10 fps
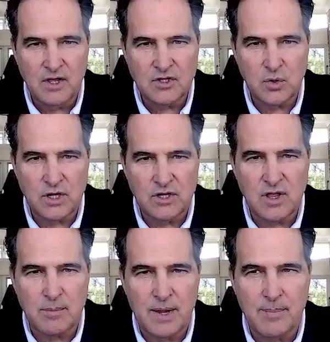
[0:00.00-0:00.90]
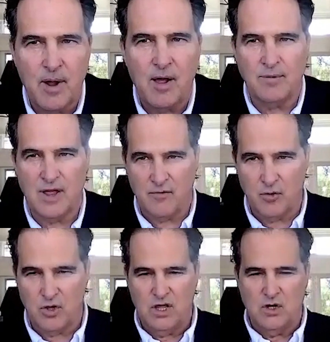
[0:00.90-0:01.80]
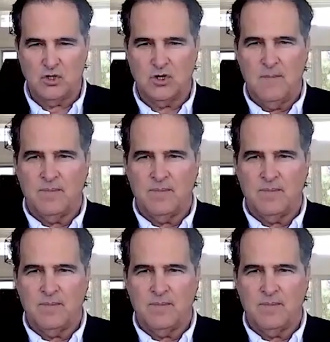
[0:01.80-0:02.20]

So it is a big problem. Now, for years,